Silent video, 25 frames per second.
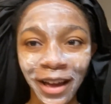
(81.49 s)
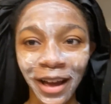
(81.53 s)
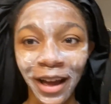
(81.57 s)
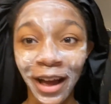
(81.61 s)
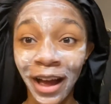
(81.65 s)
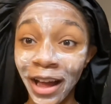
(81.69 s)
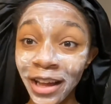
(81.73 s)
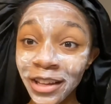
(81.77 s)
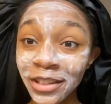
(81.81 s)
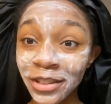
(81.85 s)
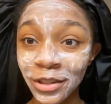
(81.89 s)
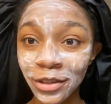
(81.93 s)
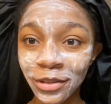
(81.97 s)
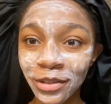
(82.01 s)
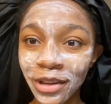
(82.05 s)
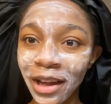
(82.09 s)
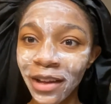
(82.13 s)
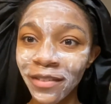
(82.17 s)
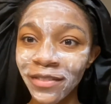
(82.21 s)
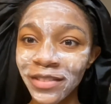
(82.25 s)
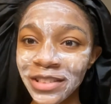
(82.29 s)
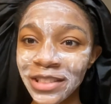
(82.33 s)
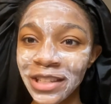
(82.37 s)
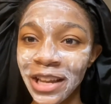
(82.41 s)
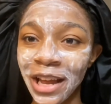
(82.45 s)
I do
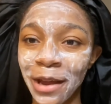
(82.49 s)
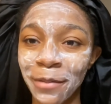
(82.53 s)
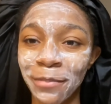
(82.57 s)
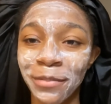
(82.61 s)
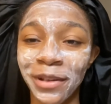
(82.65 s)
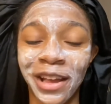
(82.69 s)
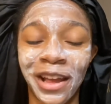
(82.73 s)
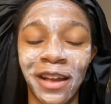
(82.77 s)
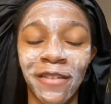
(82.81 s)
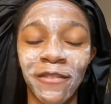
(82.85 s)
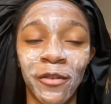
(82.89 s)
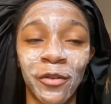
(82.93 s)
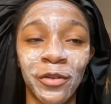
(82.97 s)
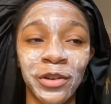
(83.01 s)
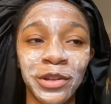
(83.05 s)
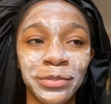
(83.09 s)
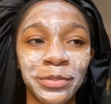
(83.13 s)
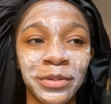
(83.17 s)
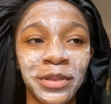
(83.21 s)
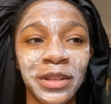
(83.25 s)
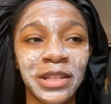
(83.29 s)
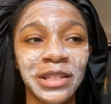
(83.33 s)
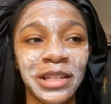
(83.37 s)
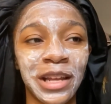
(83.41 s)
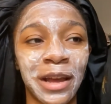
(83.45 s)
have a type. Like, I've always
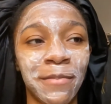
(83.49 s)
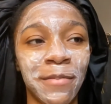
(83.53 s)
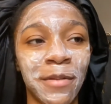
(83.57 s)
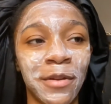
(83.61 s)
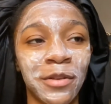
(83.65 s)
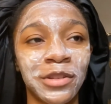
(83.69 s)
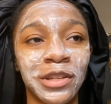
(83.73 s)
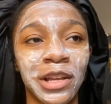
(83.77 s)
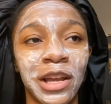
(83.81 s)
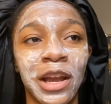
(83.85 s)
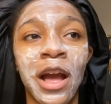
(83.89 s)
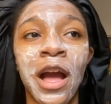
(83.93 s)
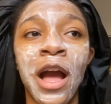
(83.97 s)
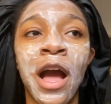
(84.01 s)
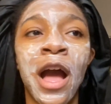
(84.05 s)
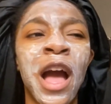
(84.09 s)
been the type that was like,